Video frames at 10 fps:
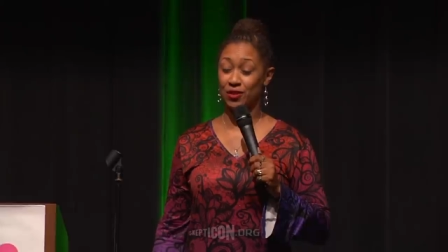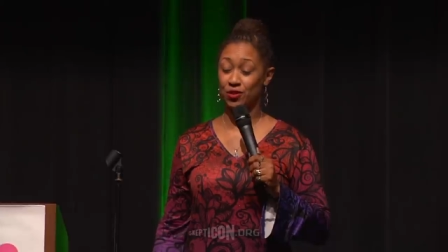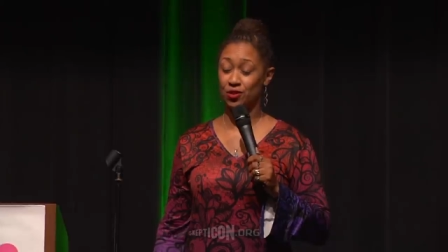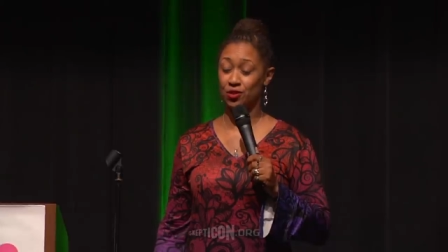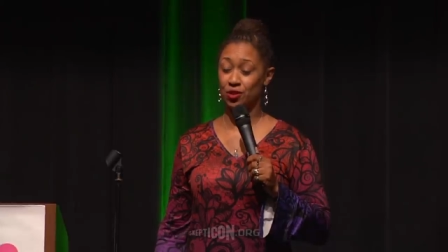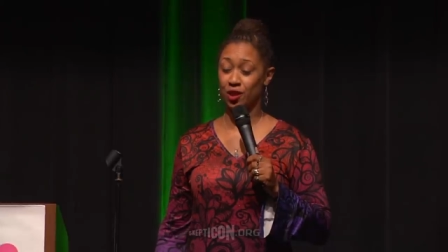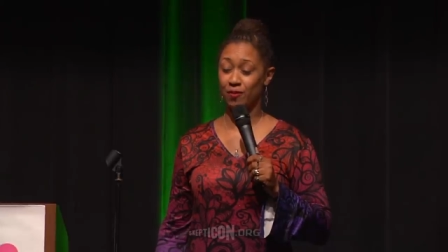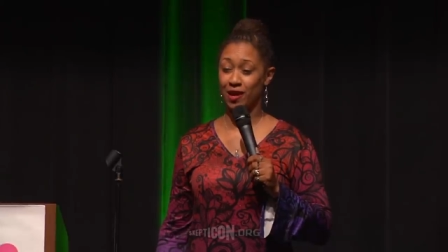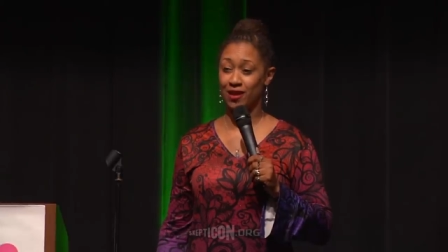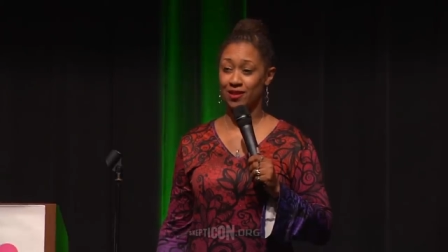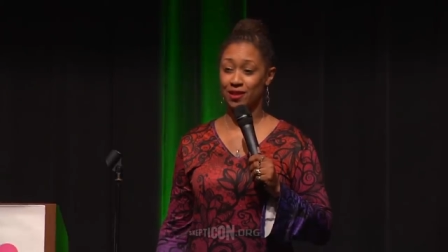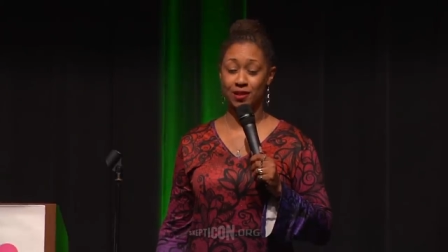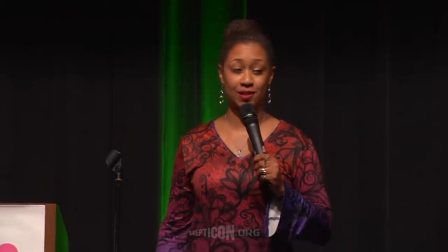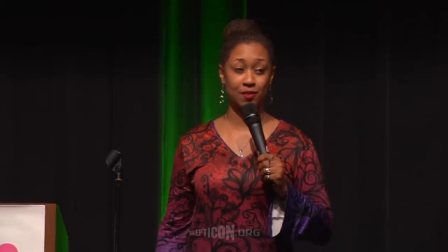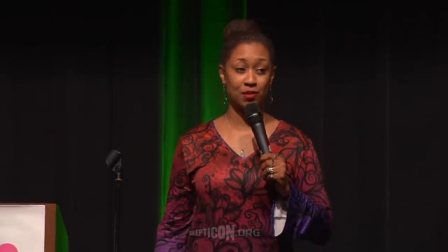used to do kickboxing
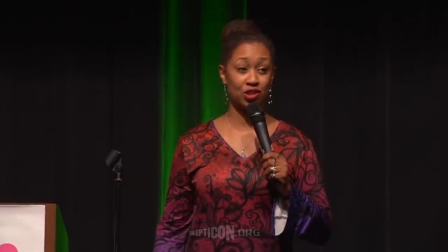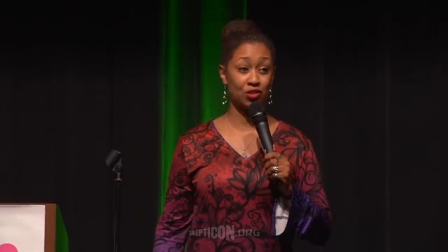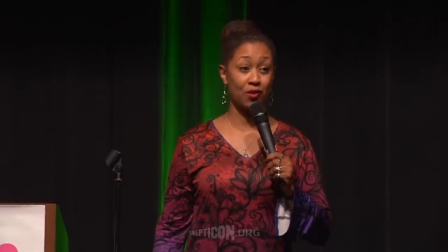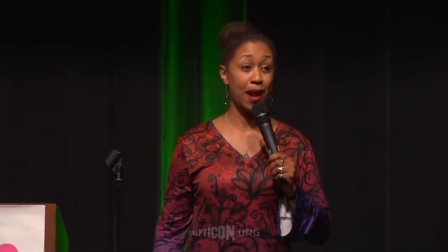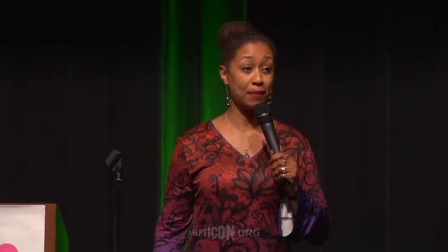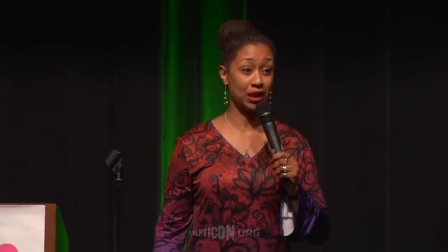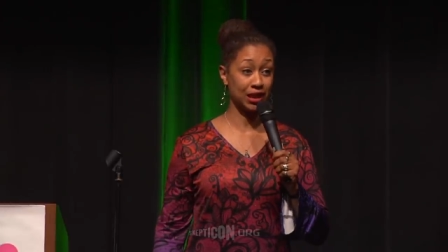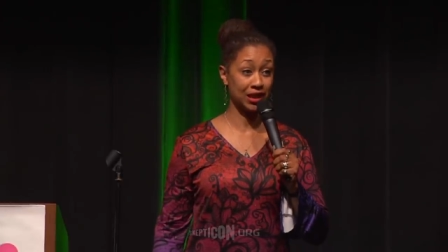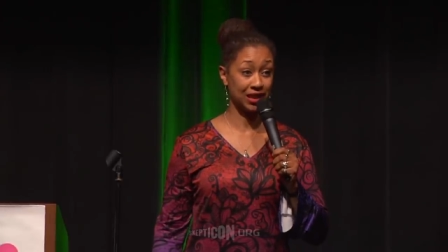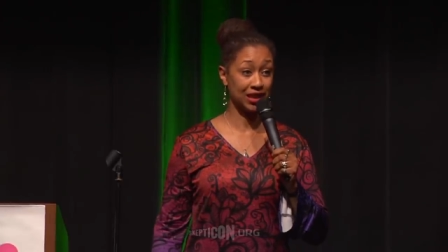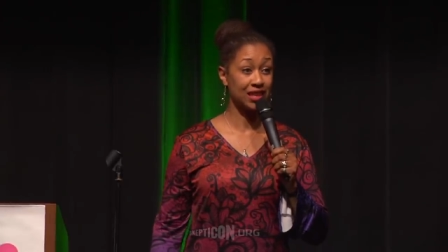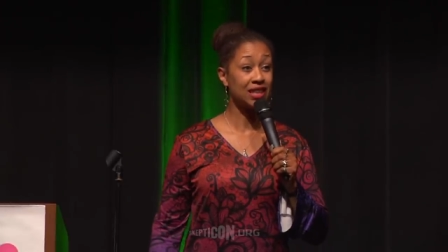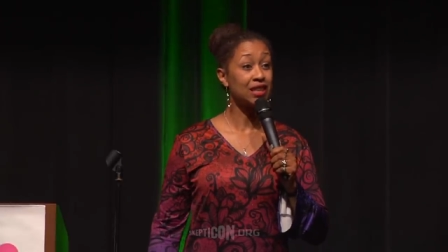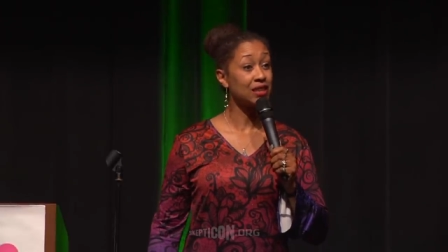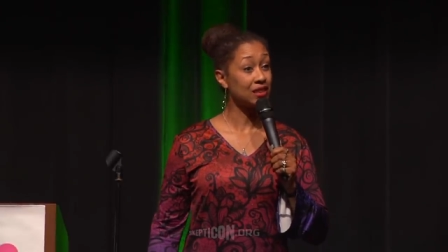and submission grappling
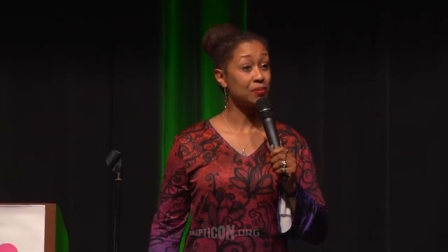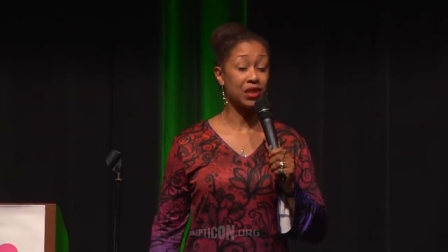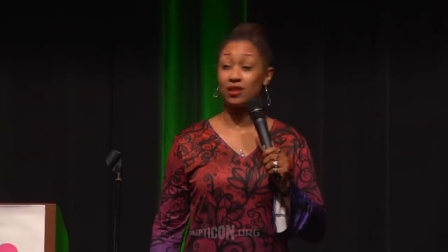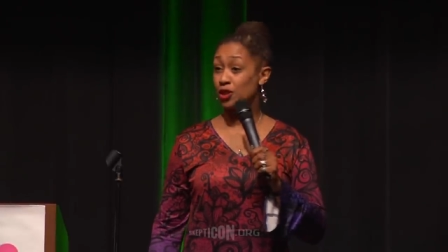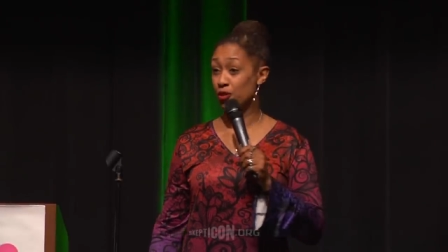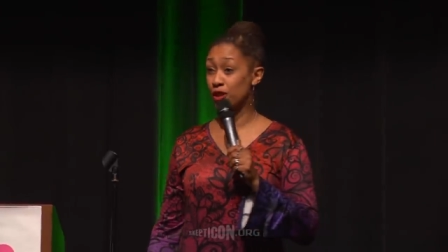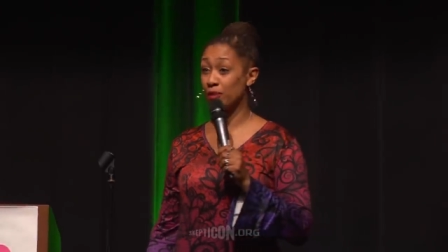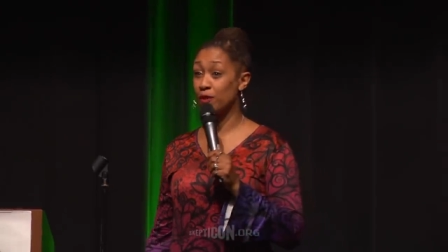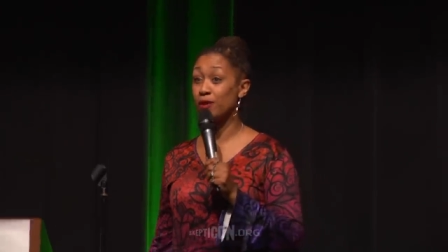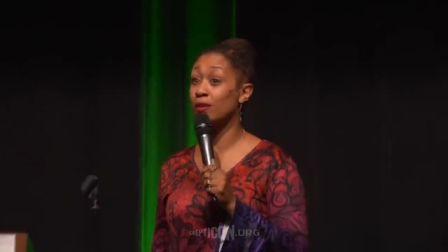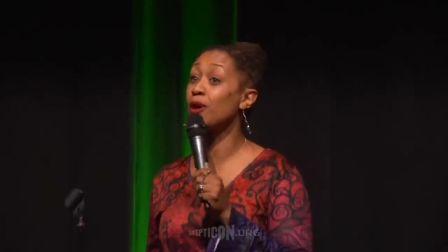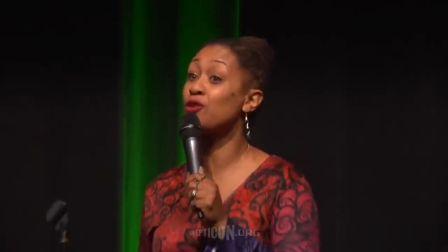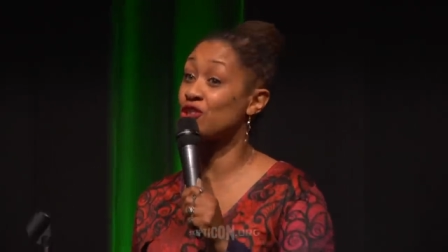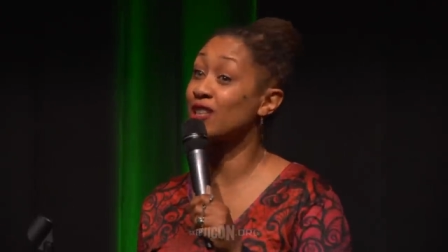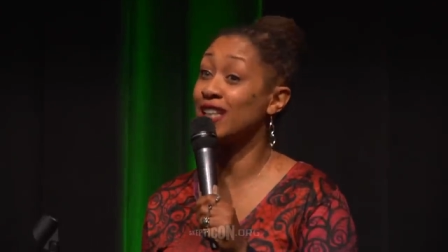because hurting people
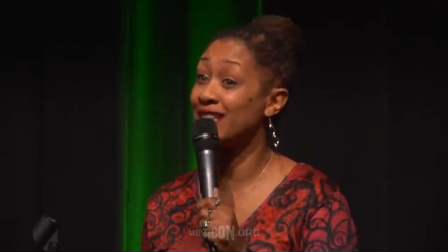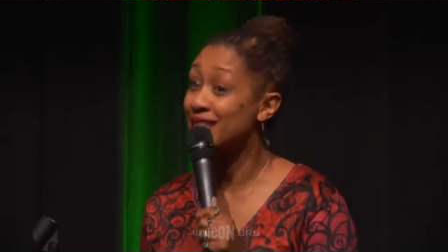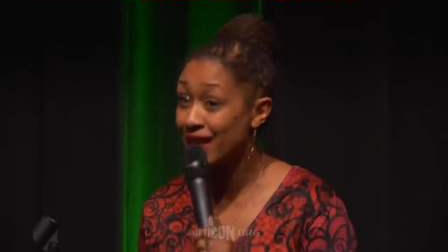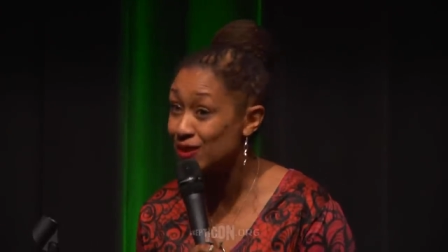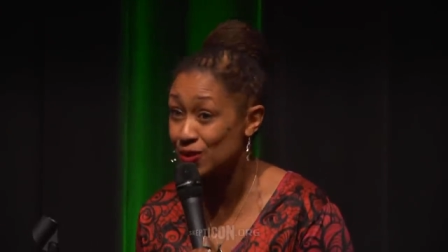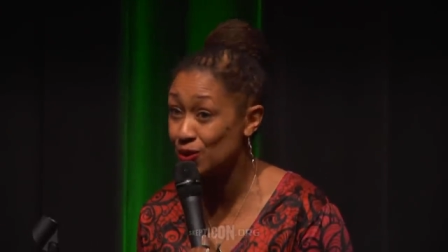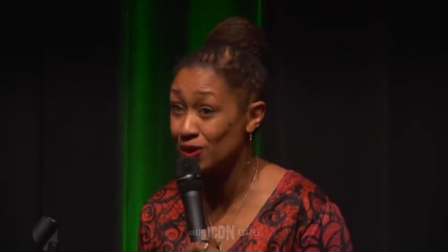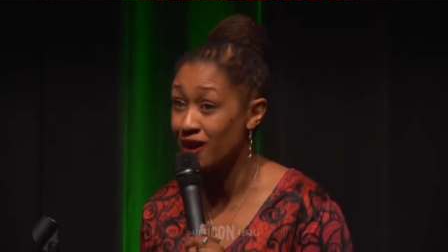emotionally takes too